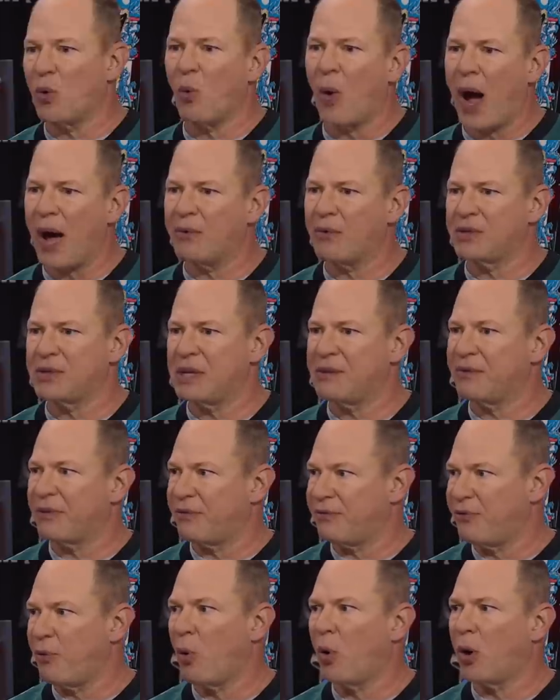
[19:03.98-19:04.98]
the wide receiver
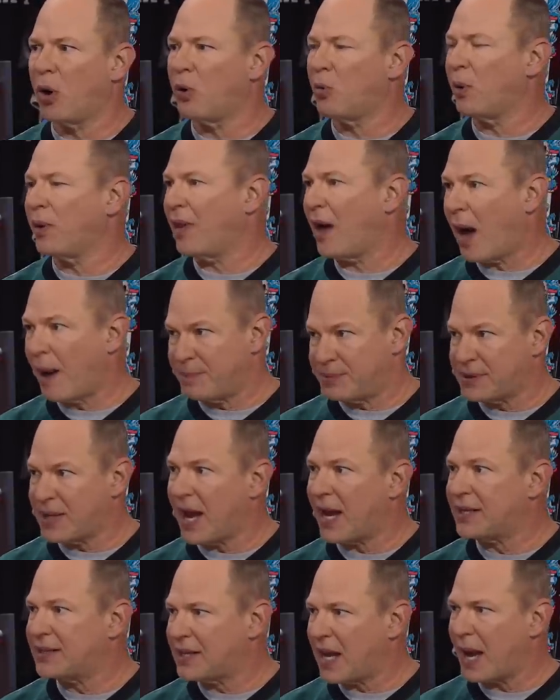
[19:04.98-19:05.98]
four with
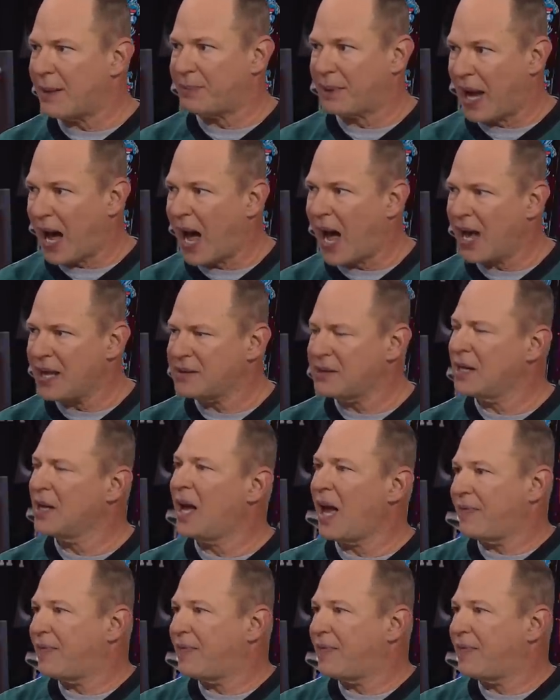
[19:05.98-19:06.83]
upside type guys,